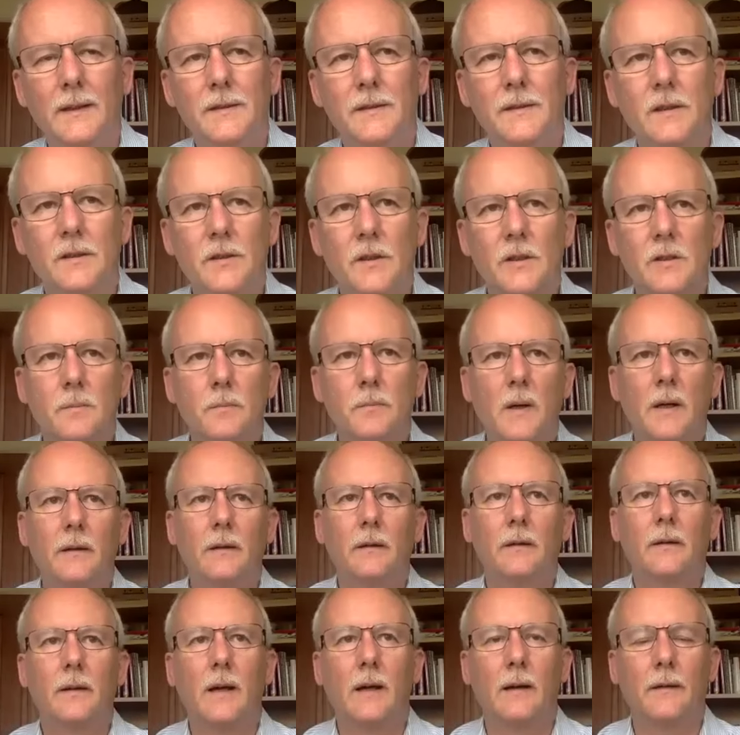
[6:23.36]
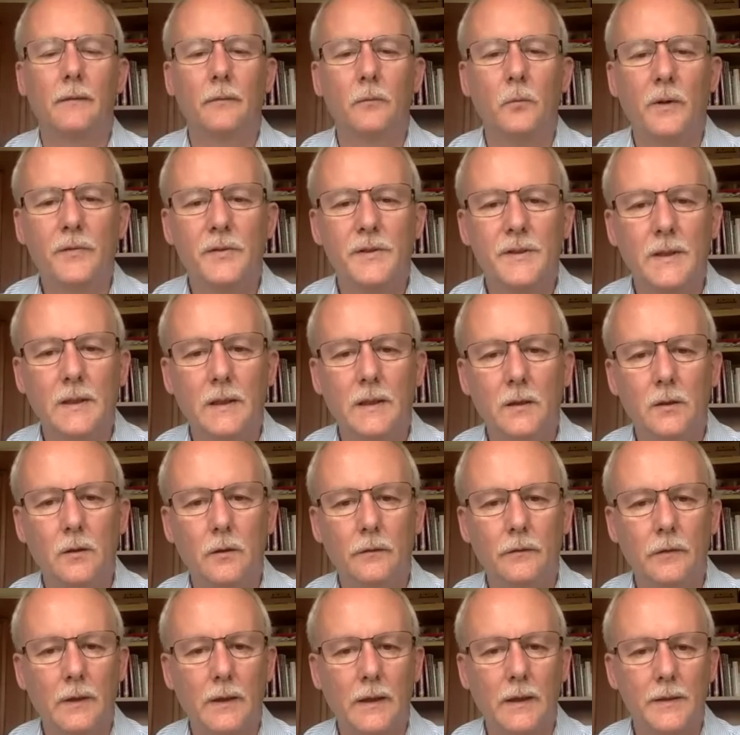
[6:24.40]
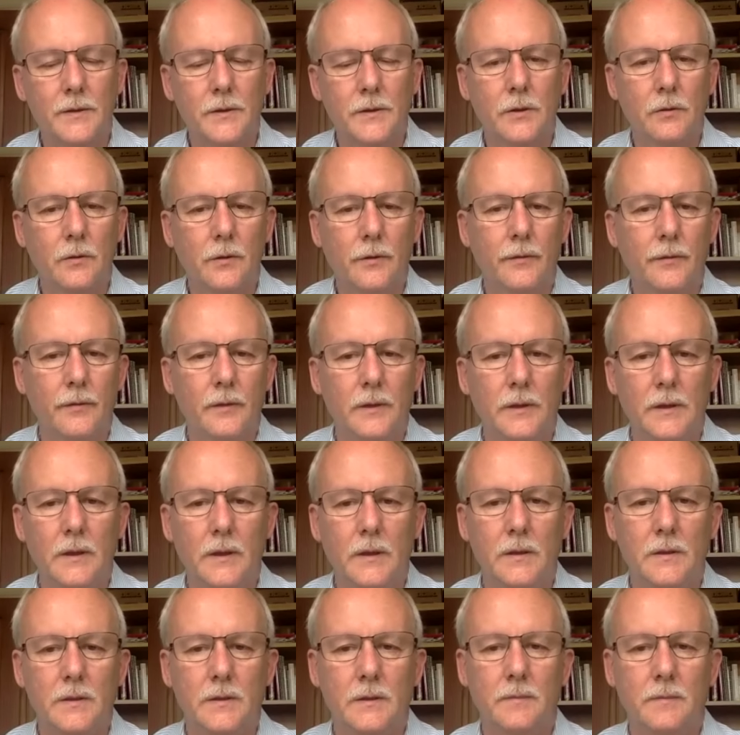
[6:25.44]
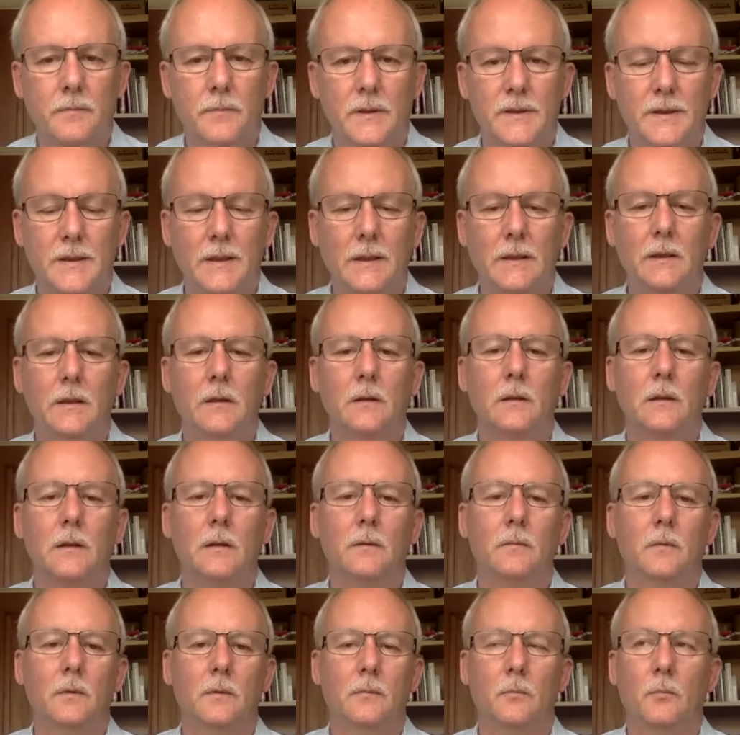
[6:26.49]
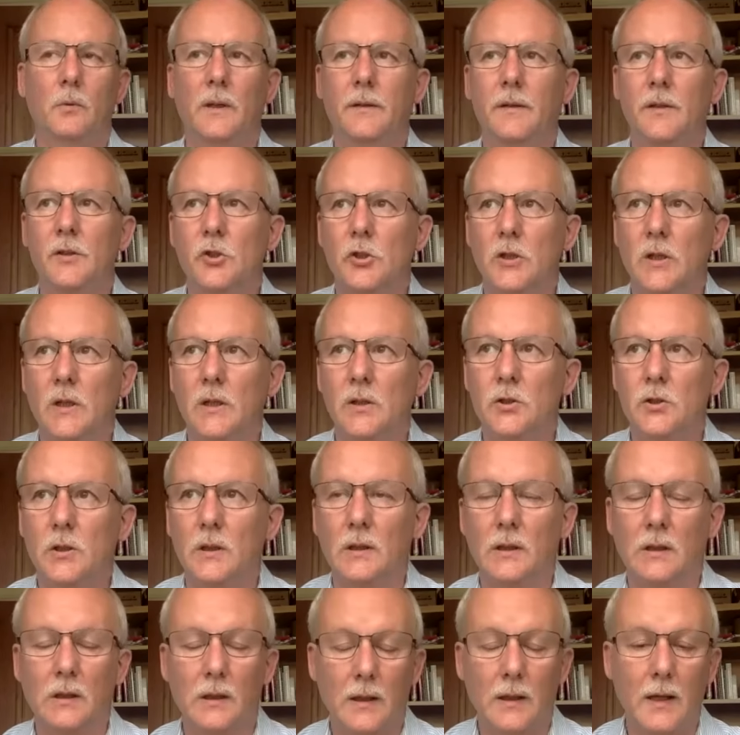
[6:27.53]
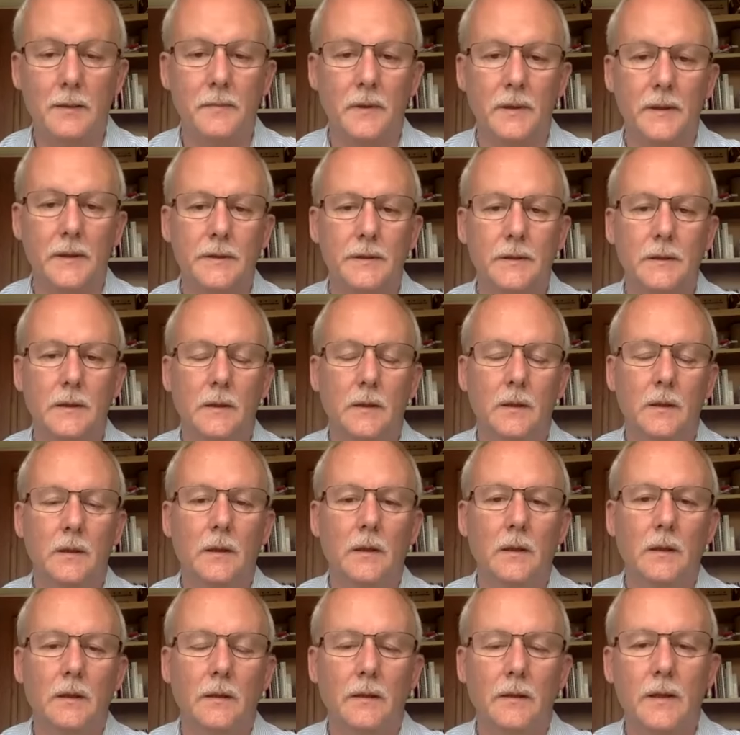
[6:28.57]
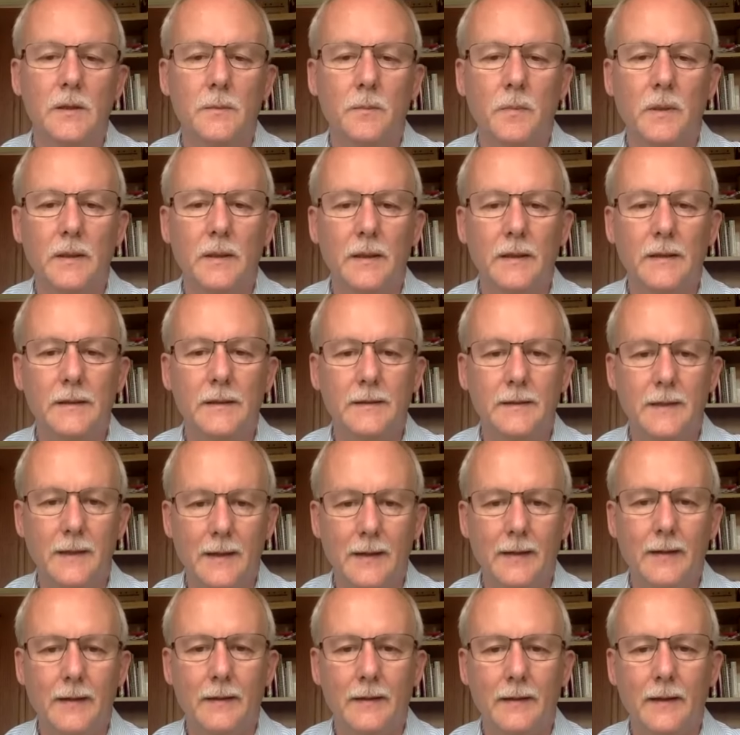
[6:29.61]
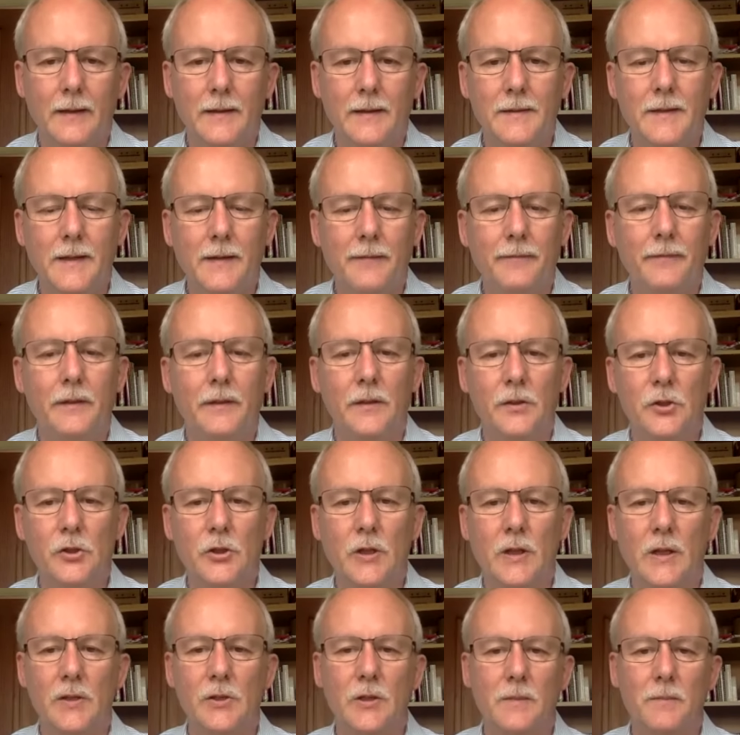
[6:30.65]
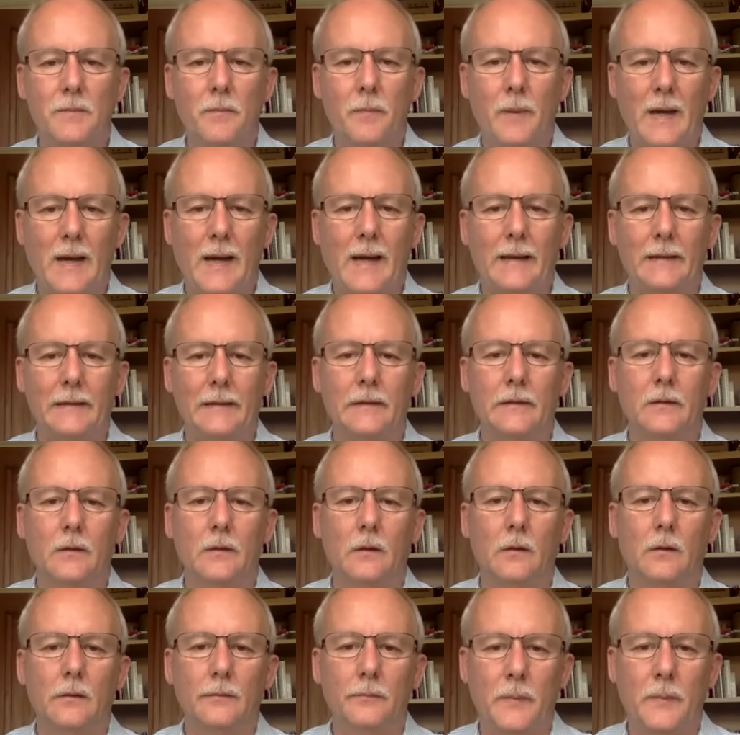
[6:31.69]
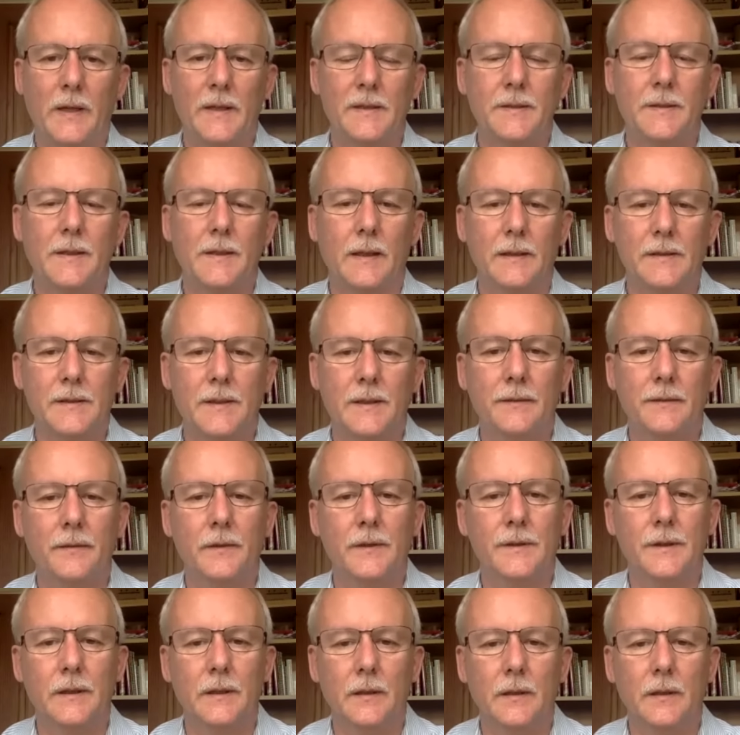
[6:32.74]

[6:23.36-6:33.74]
it just meant that we've seen over the last two or three years, particular with the changing climate, there's been a, uh, a definite change in pattern of pest activity.